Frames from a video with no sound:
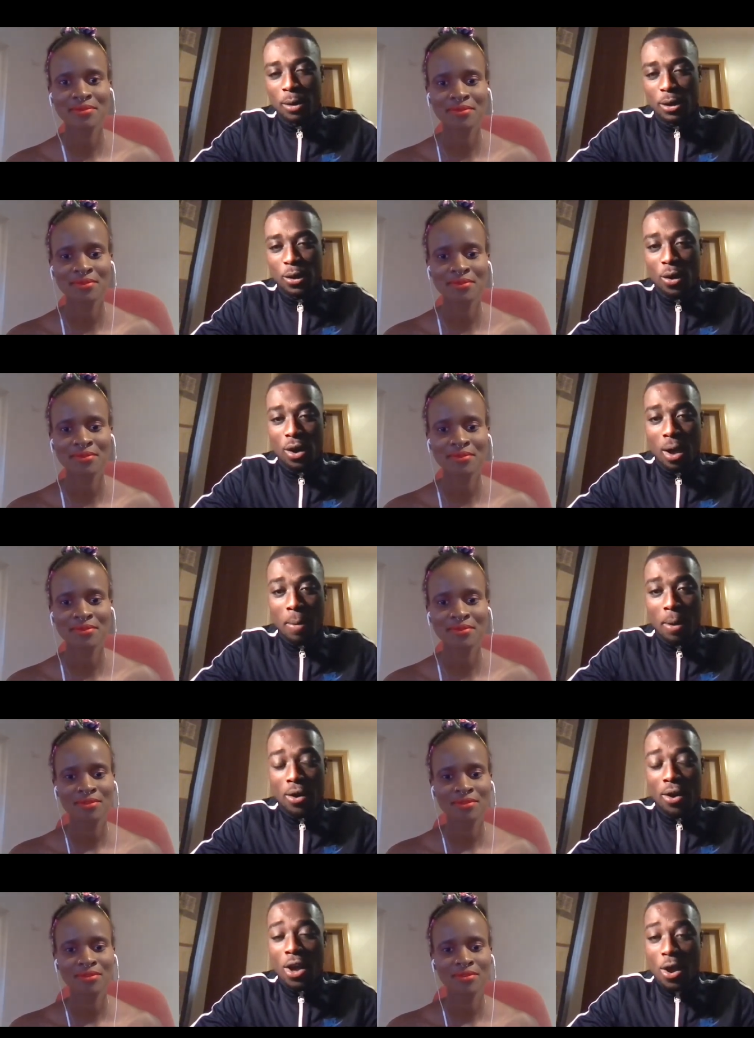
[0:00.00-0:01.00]
Speaker 1: to be talking
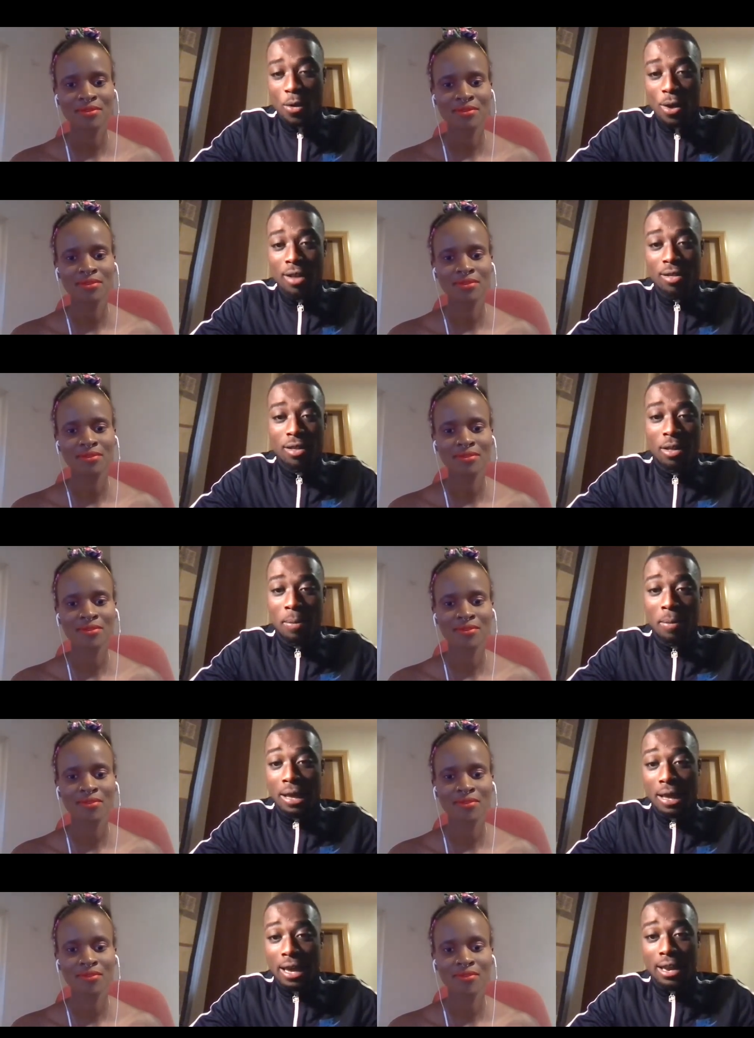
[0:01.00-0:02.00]
about racism
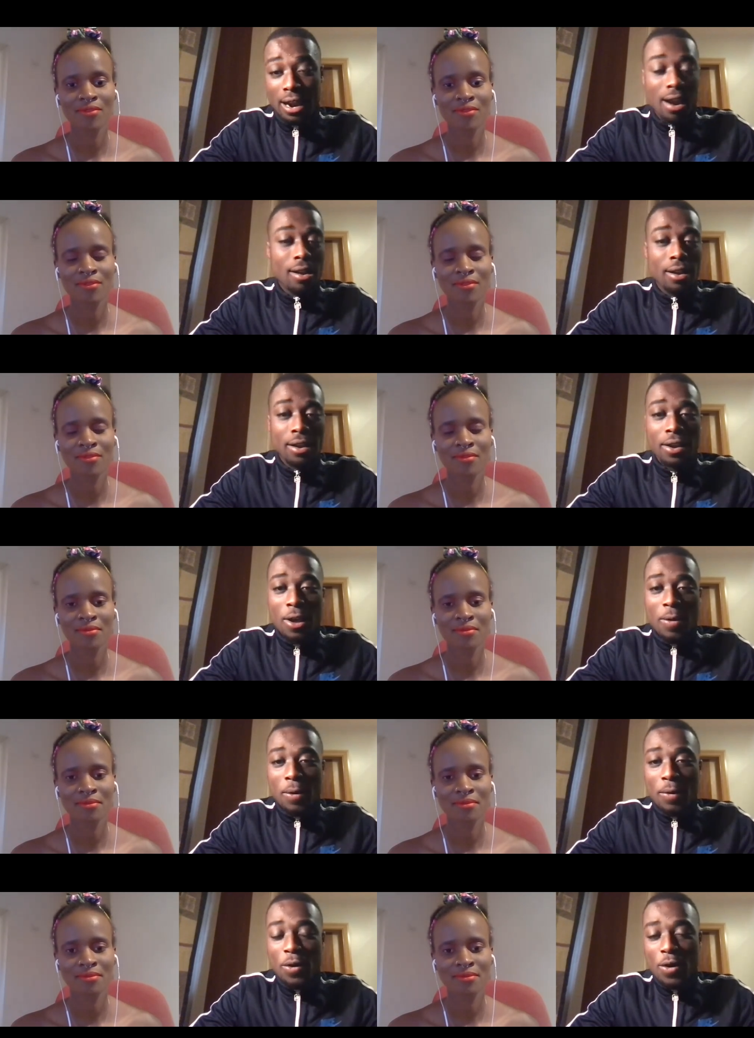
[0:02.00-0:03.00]
in Ireland.
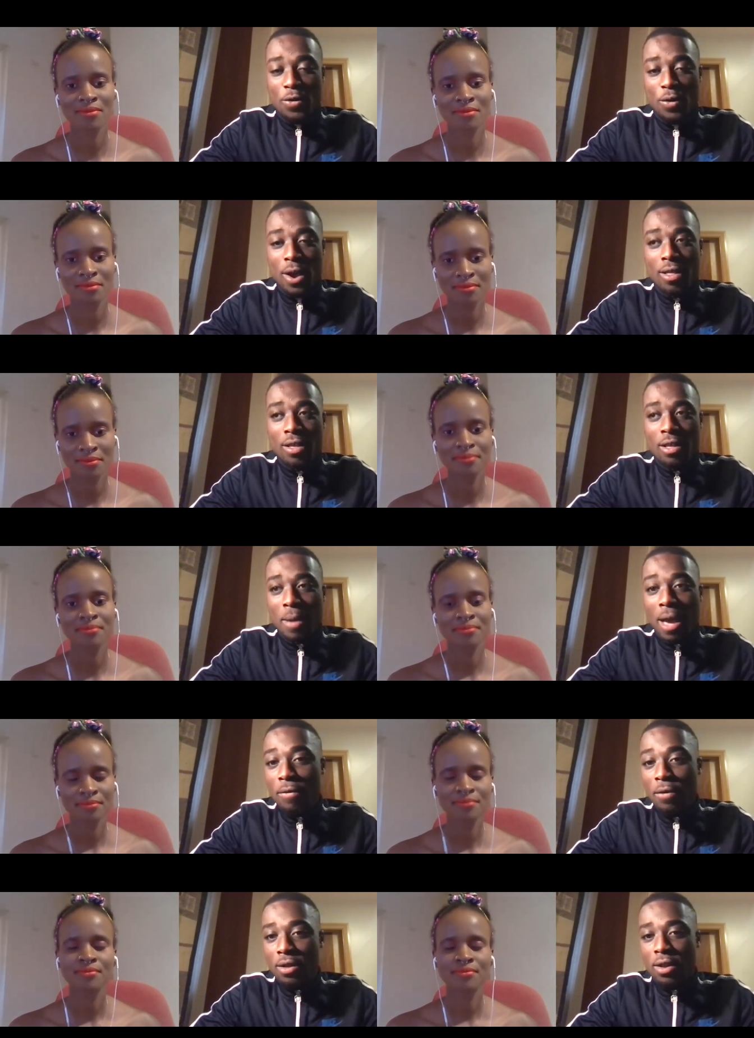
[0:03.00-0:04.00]
Of course, racism,
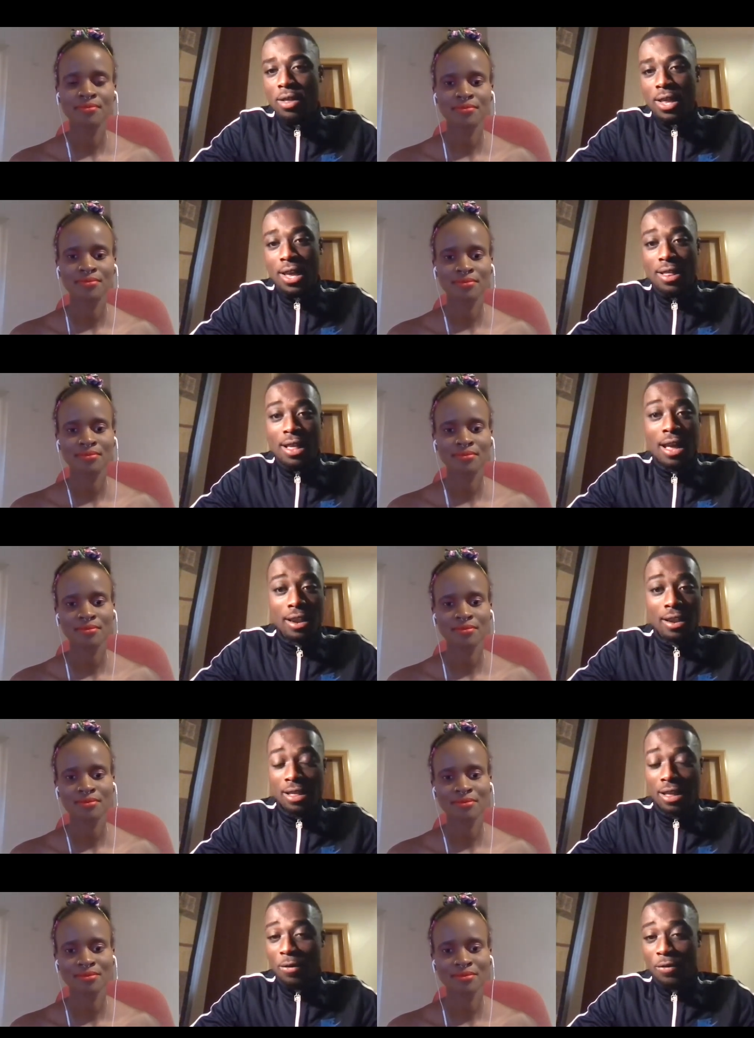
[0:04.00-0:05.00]
ever since the
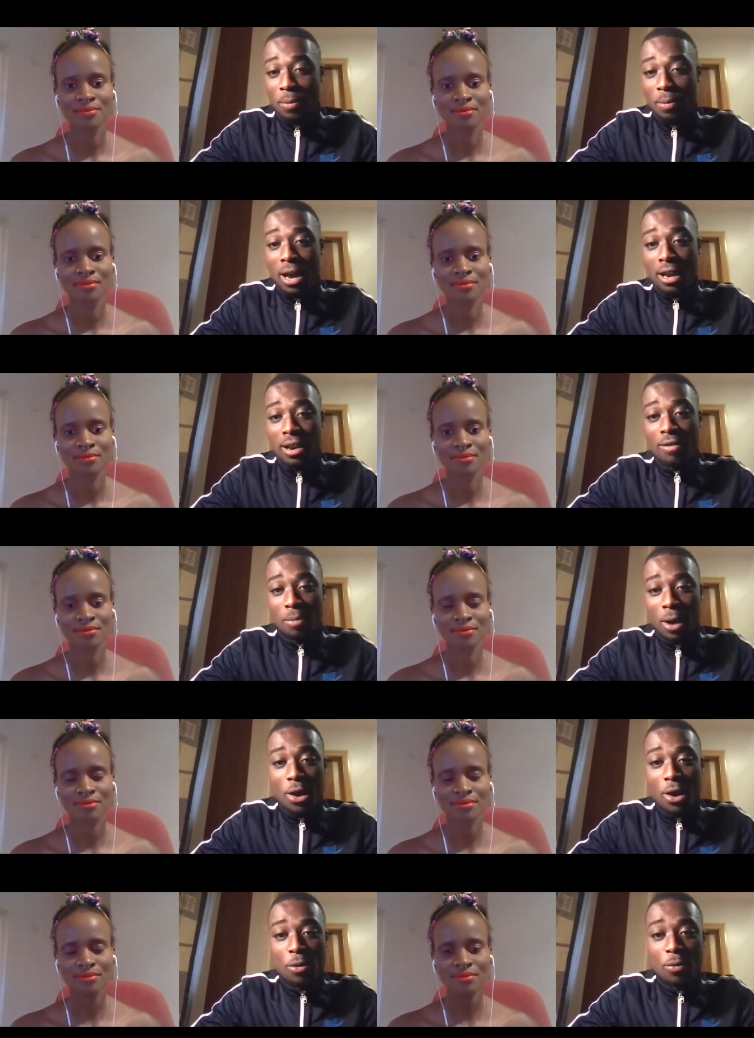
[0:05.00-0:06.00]
ascendancy of the Black Lives
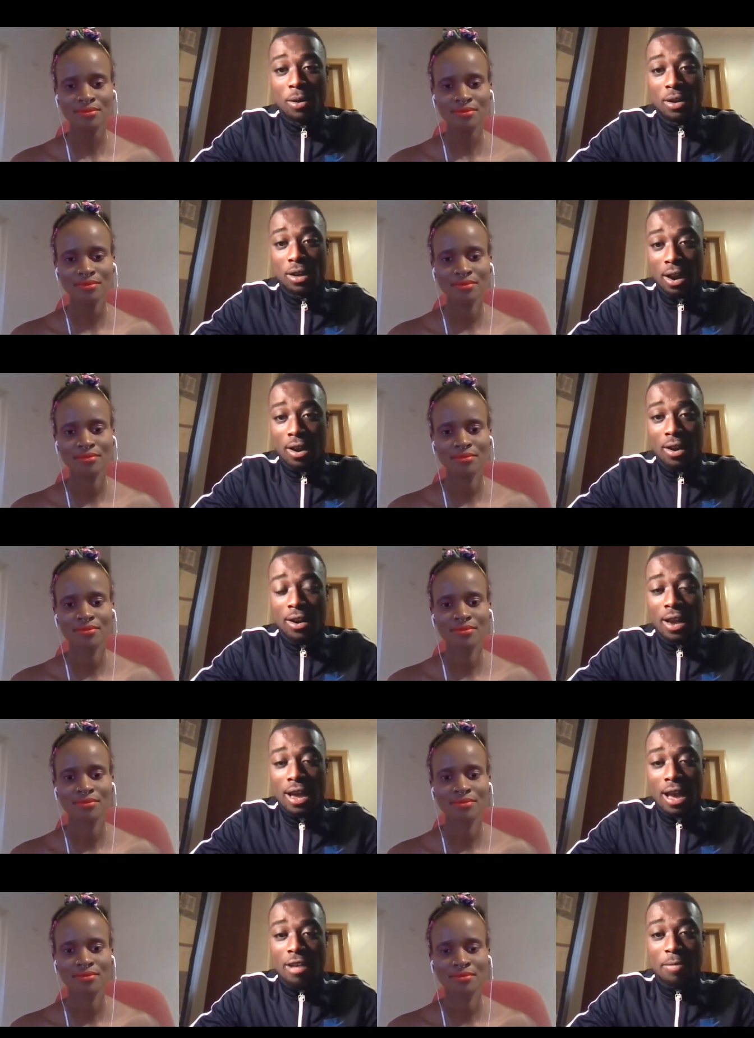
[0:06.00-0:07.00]
Matter movement in Ireland,
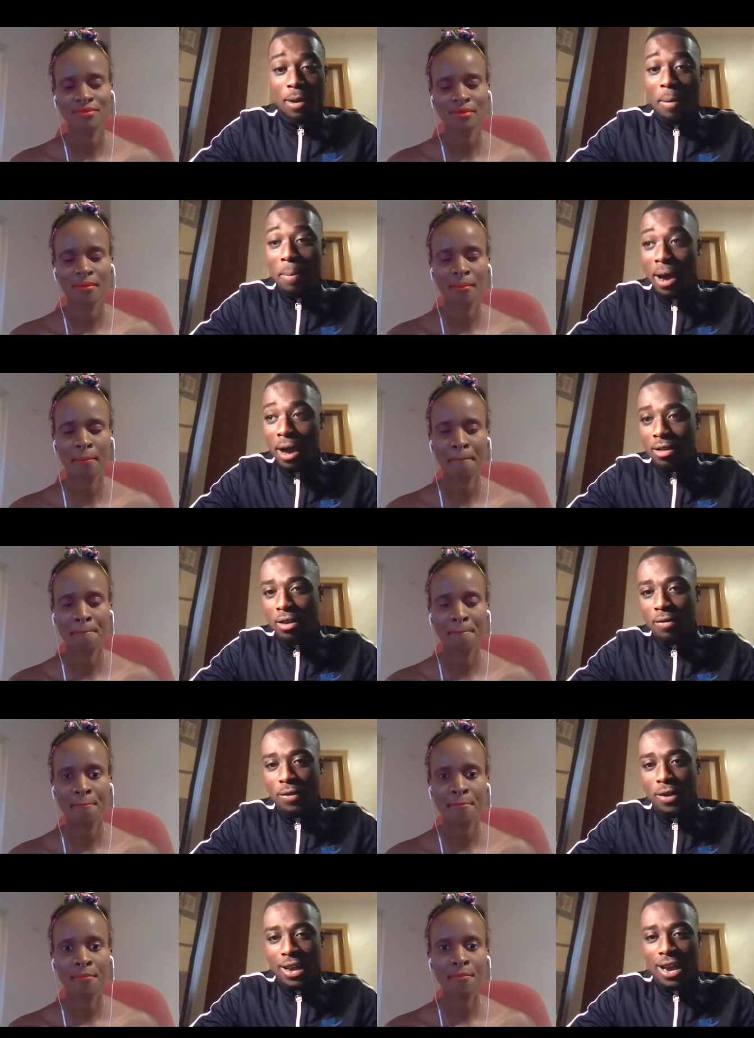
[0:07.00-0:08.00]
has been a
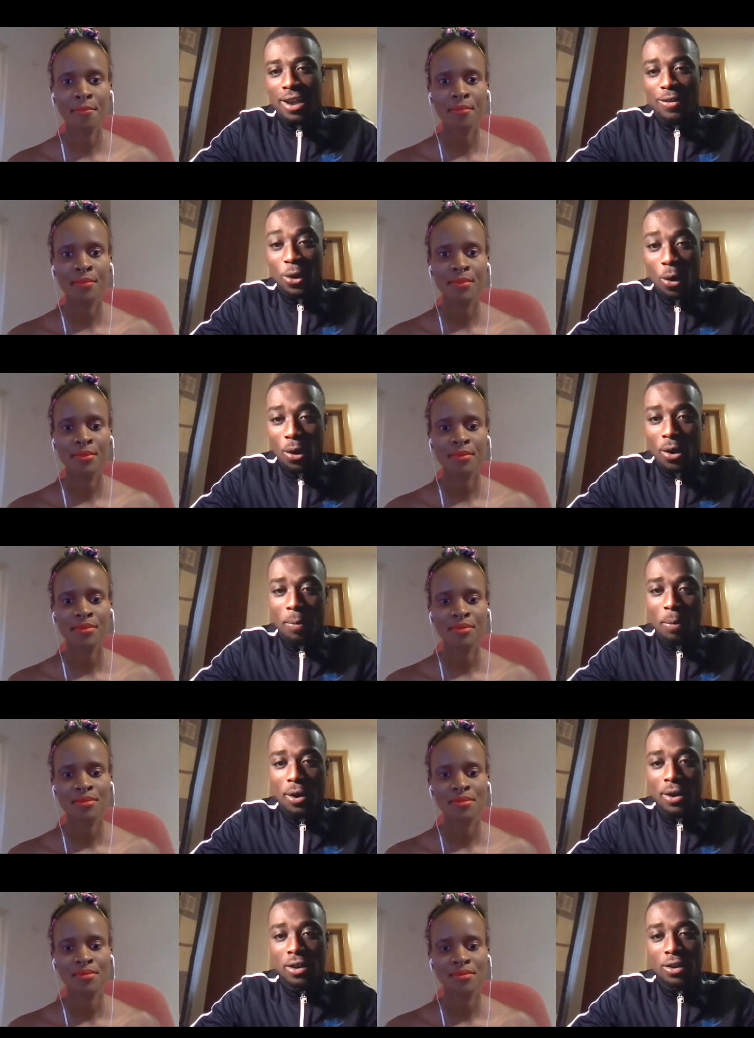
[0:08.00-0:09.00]
massive kind of talking
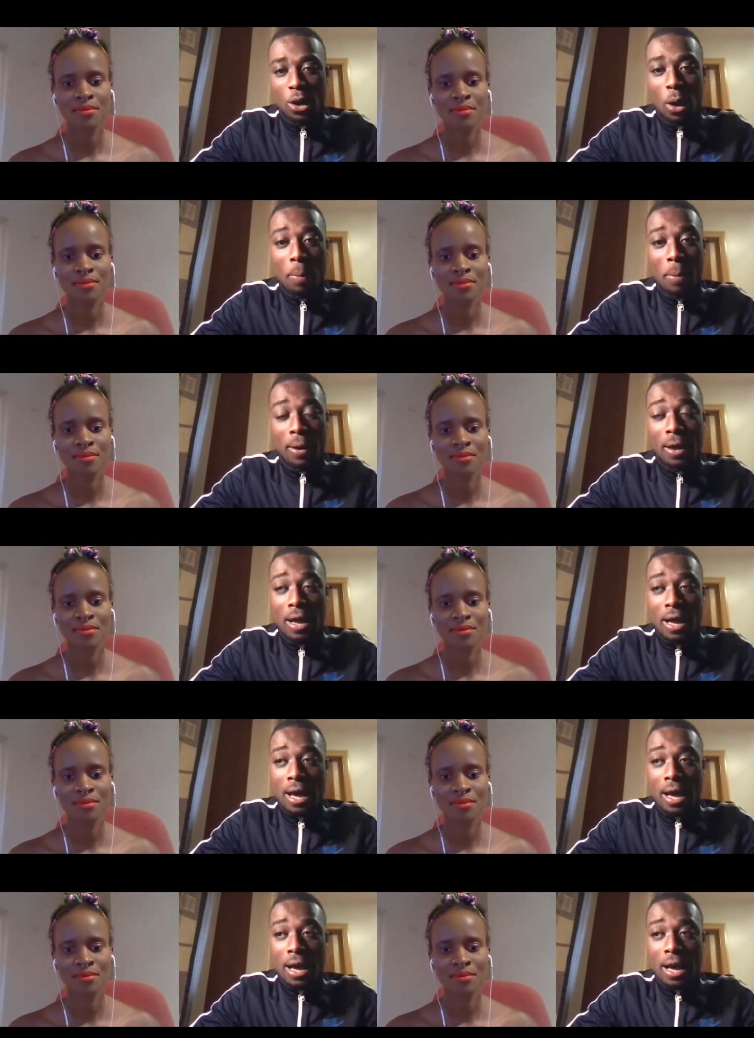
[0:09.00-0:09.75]
point and topic.